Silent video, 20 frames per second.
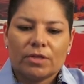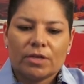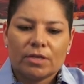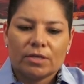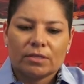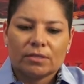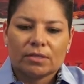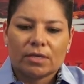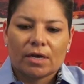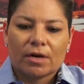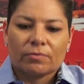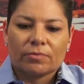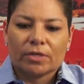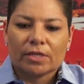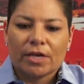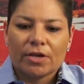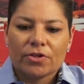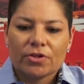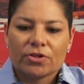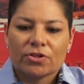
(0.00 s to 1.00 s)
these
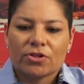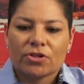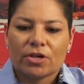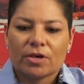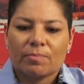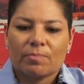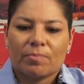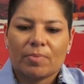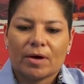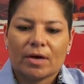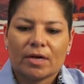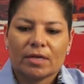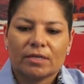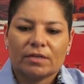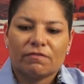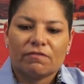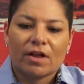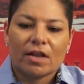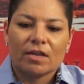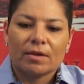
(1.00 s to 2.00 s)
relationship
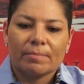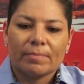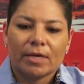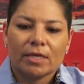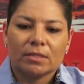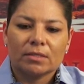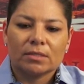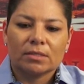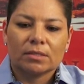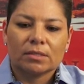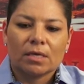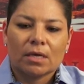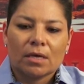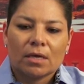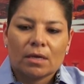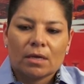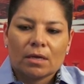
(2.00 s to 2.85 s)
developments,